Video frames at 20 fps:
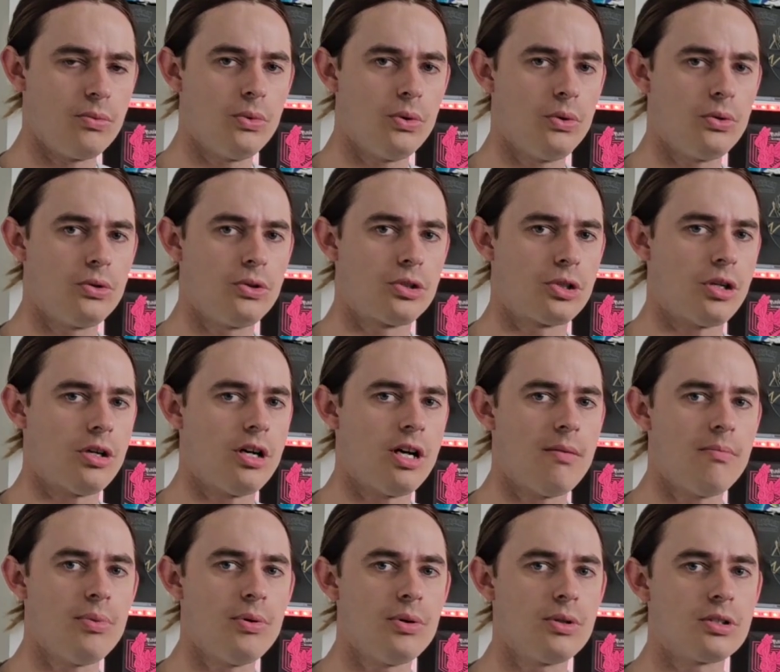will try
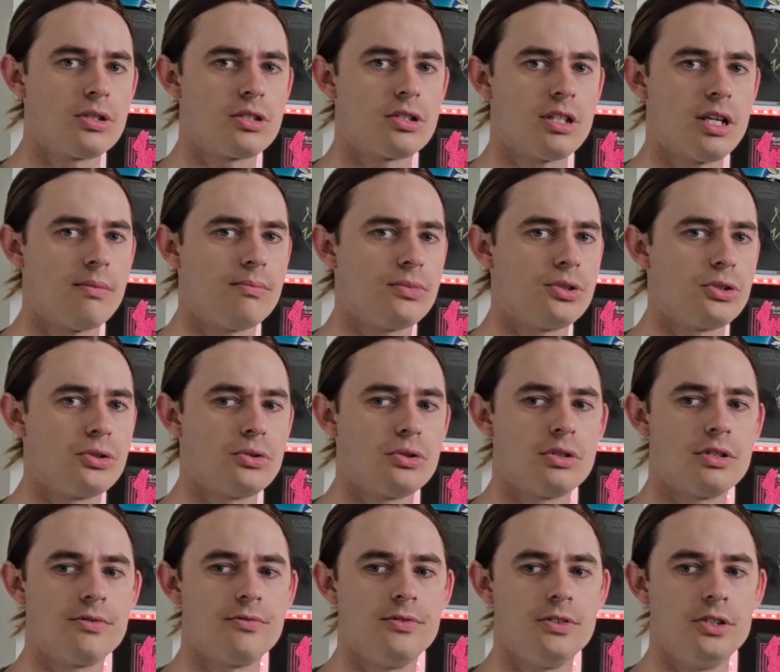and put some
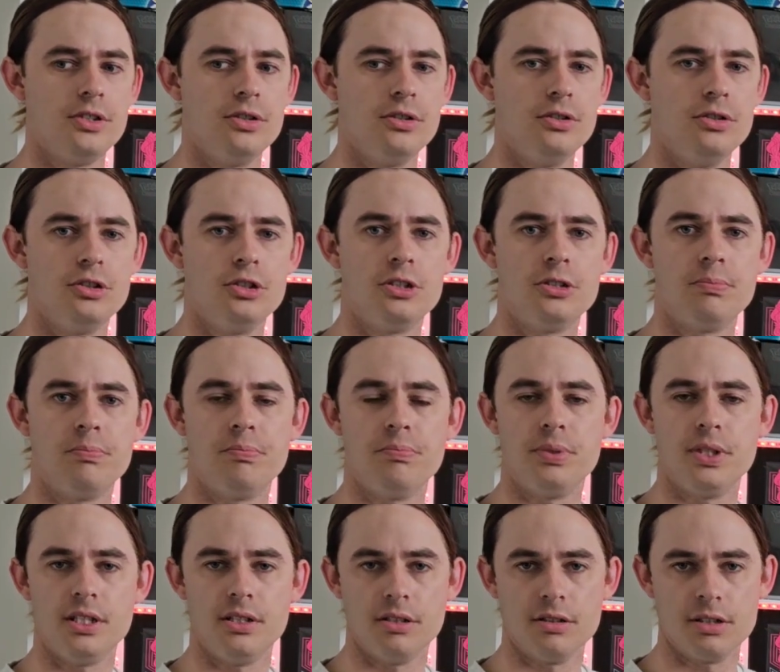sort of new
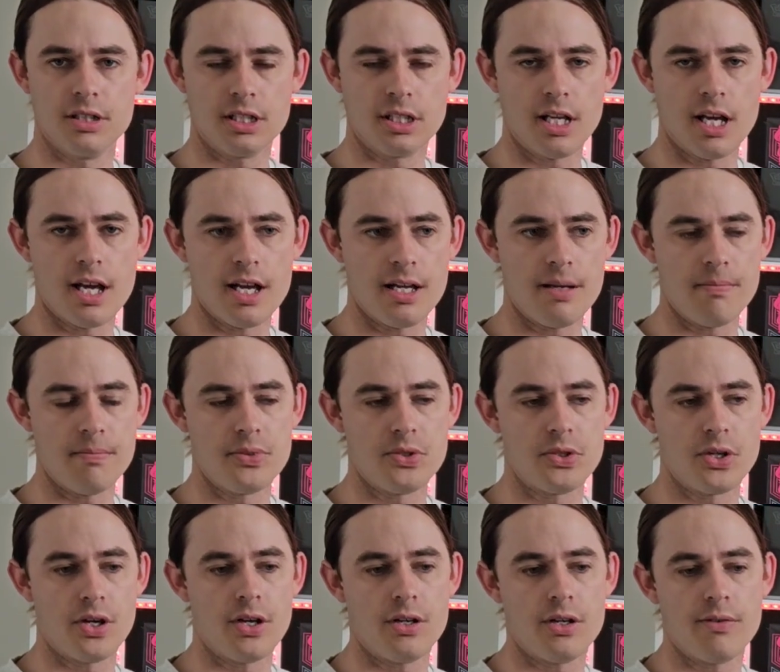spin on the game.
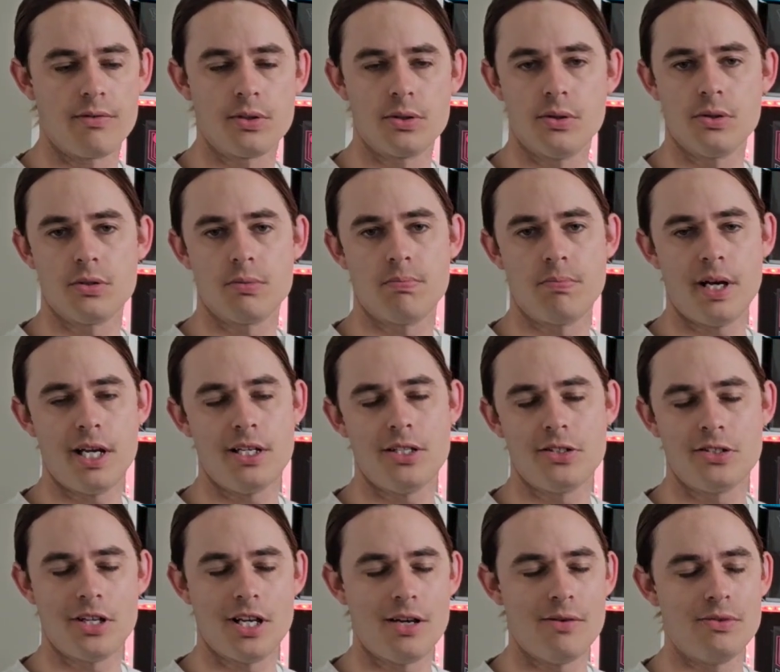So, of course, base
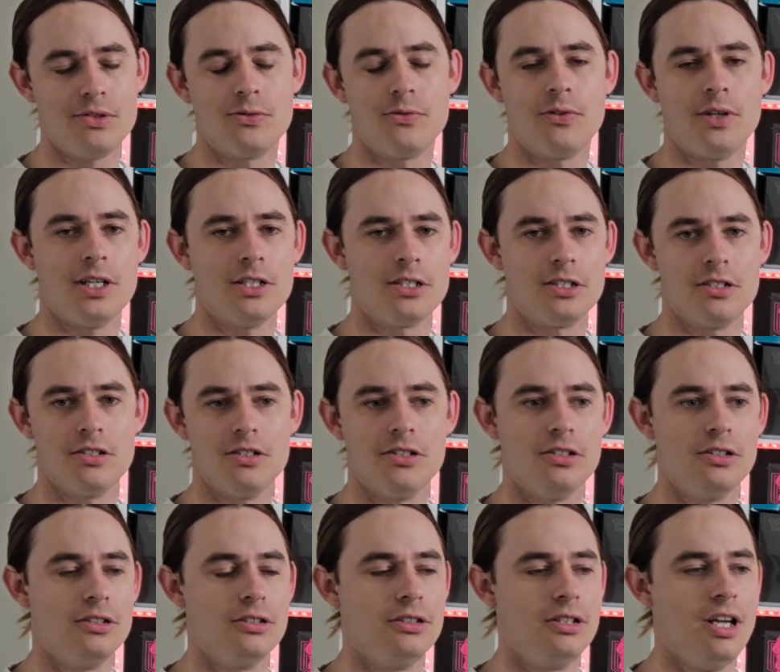set was fresh and
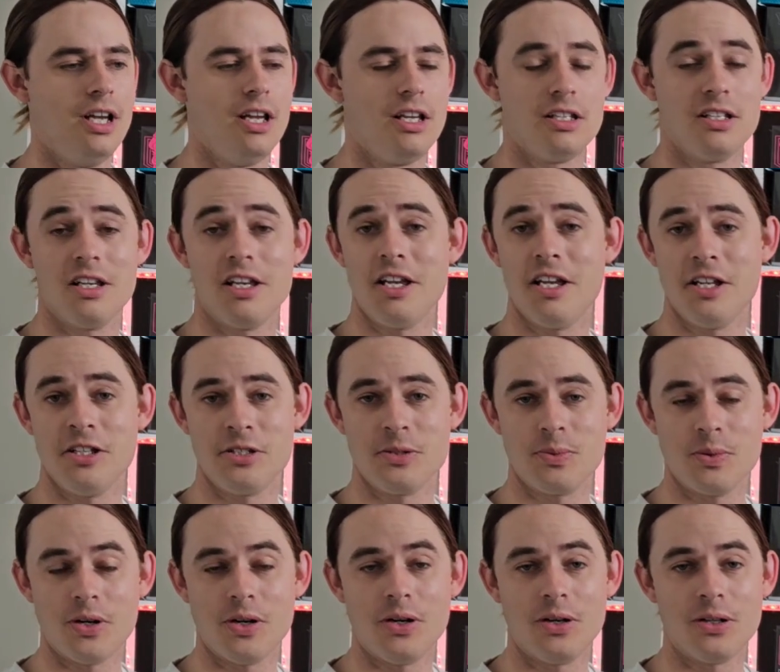new. Your hits
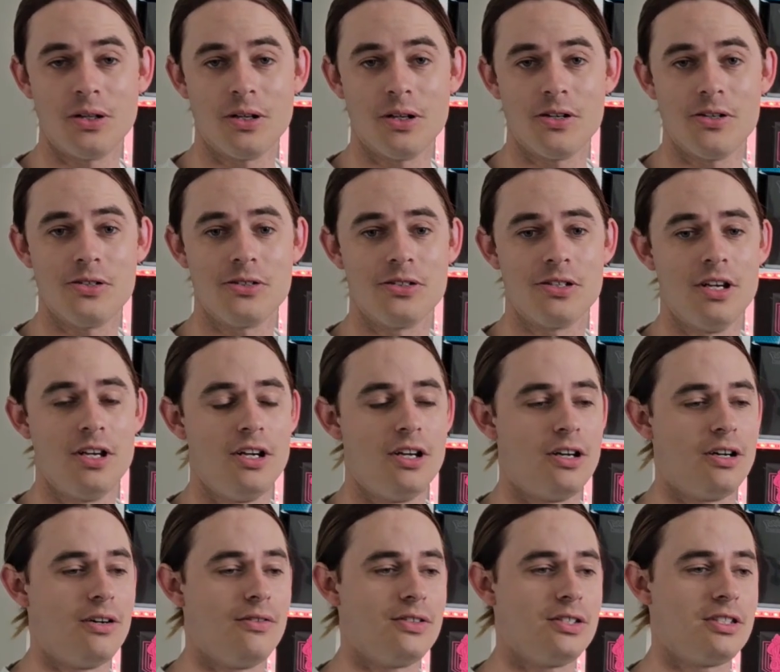were hollows.
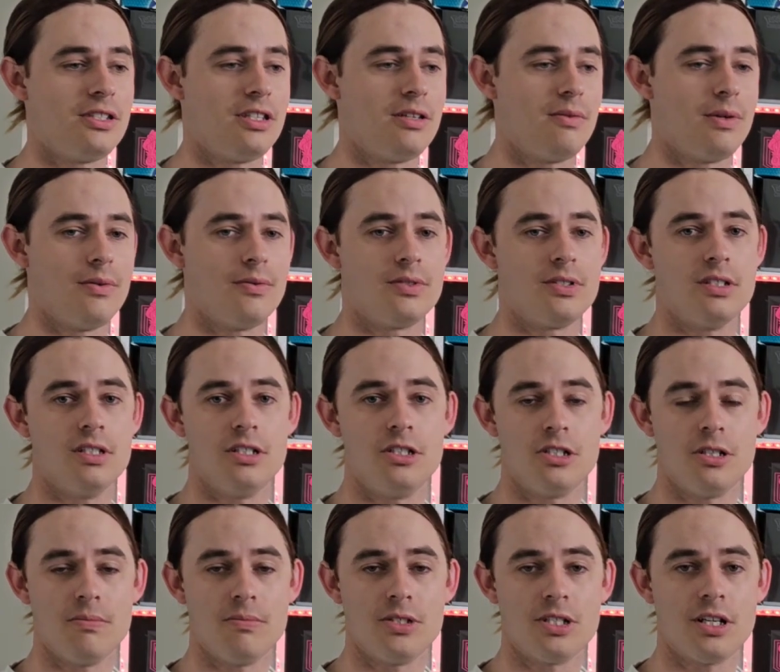Obviously, then we went to the
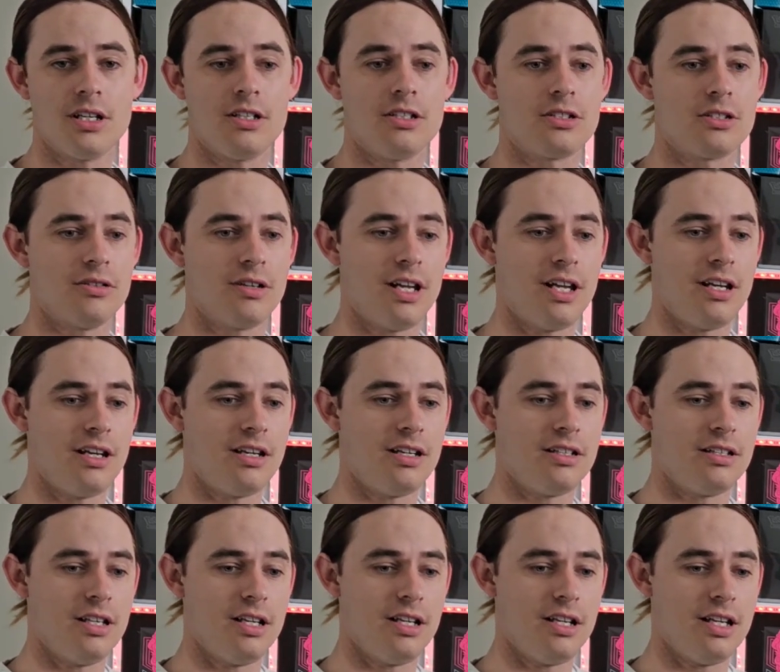gym challenge, so
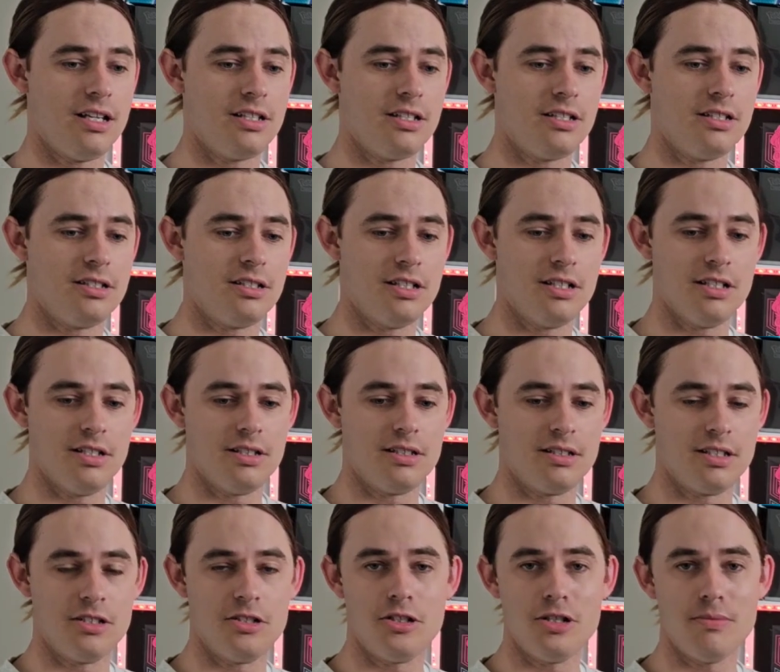it entered
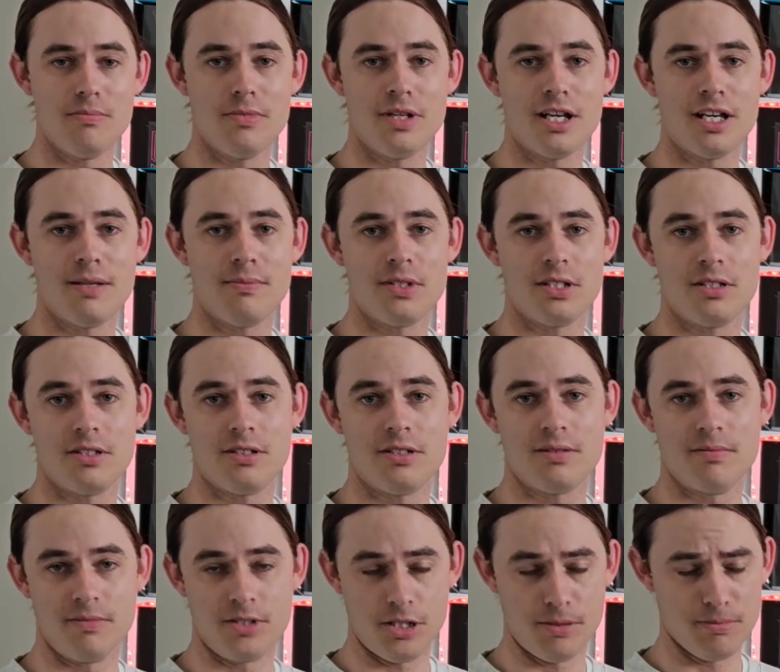the gym name, the
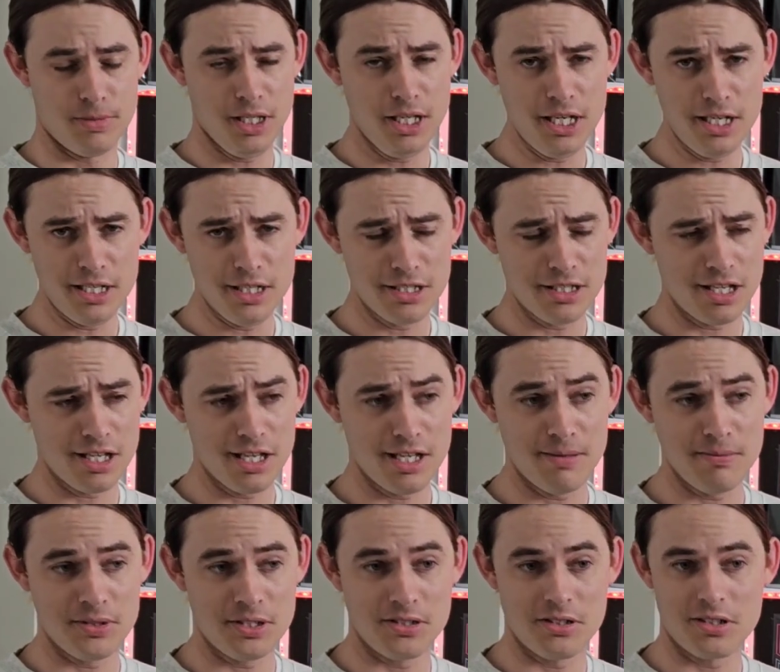gym leaders'
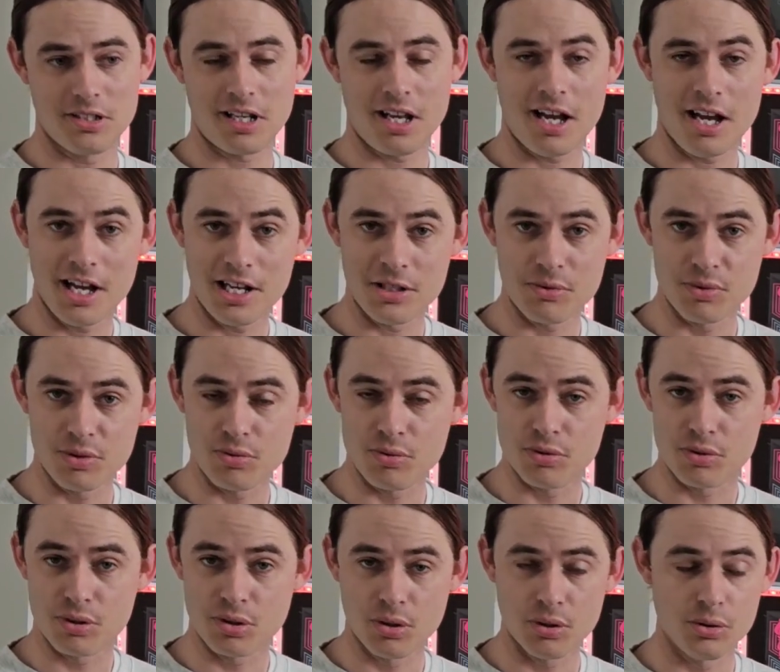names as cards, which
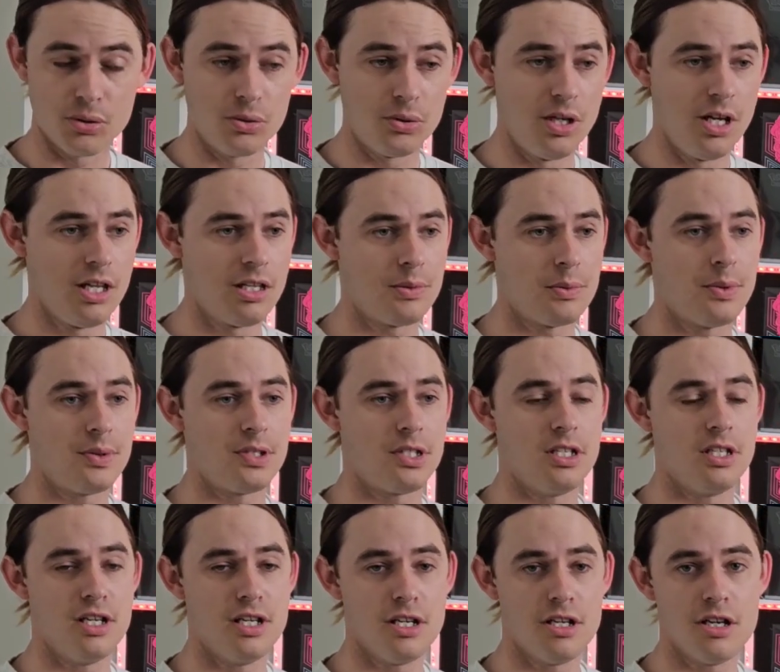was cool. Then we went
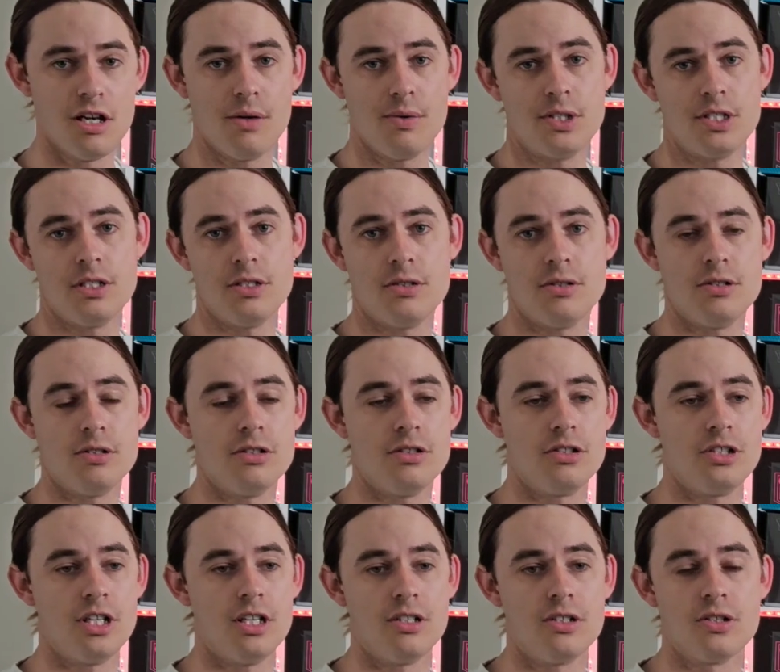to Neo, which
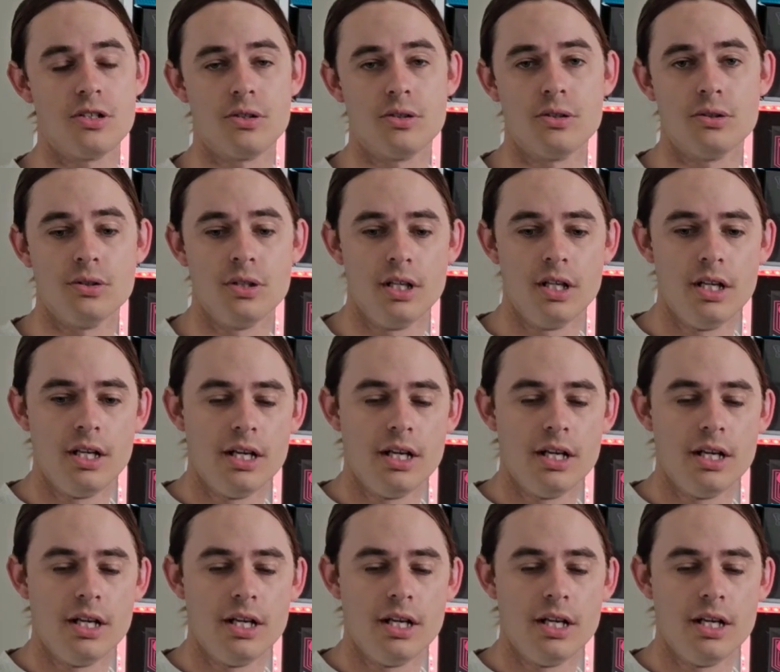introduced Gen 2.